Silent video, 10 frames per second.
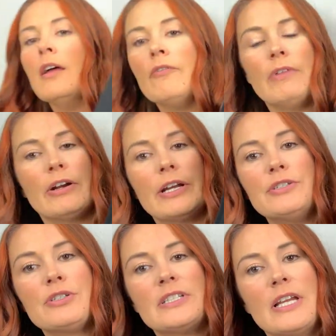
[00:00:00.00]
Very
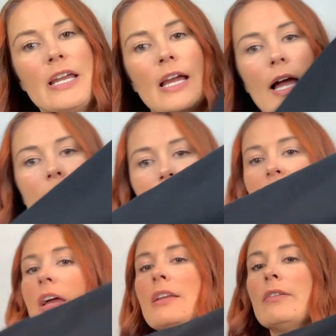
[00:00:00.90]
interesting. I'm
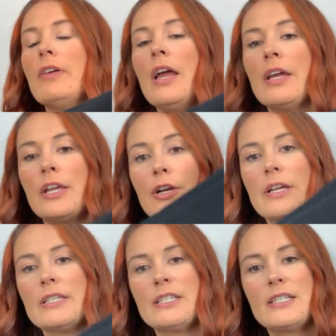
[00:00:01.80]
kind of
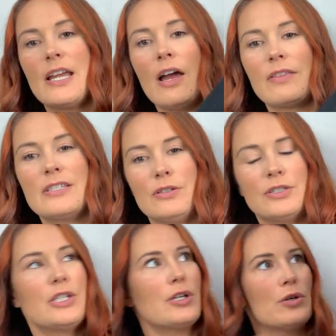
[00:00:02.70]
curious to see how these will
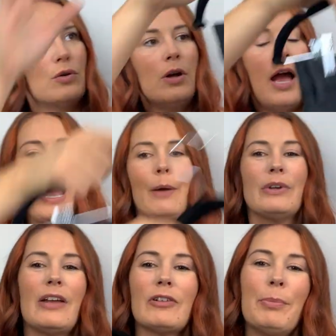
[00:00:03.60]
do. I
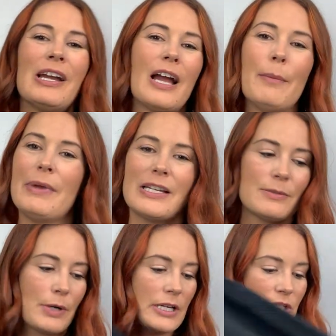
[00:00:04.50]
would never pick up
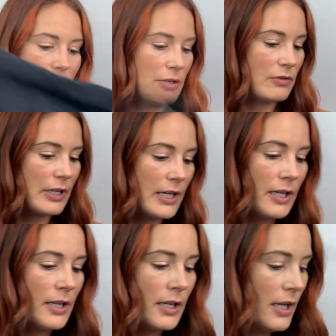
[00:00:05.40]
express
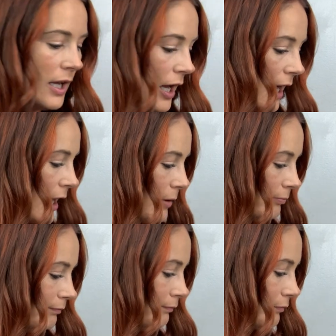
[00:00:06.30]
generally.
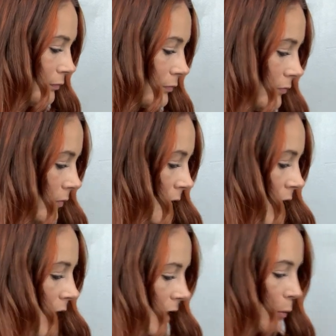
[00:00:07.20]
And
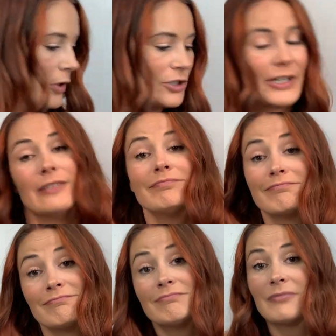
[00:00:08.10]
I'm wondering,
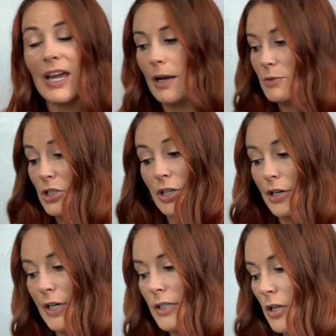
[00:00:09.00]
yeah, I'm just
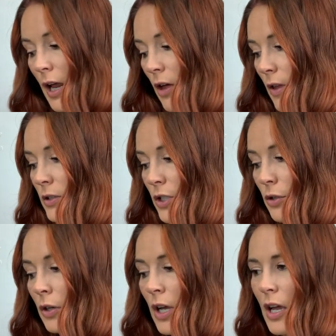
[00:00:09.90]
curious on how they'll
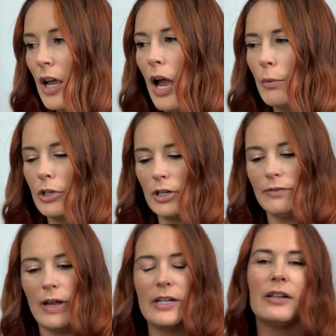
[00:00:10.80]
do. I wonder
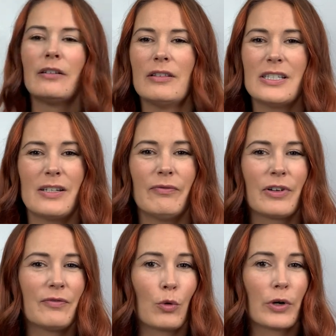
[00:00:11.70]
if I list them
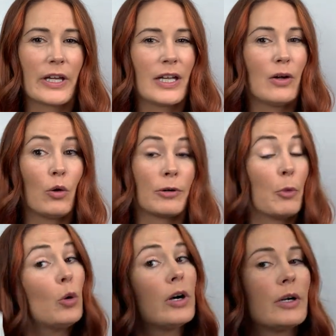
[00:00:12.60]
for 40 or
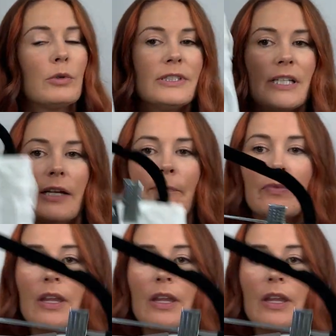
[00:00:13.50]
more. We'll see.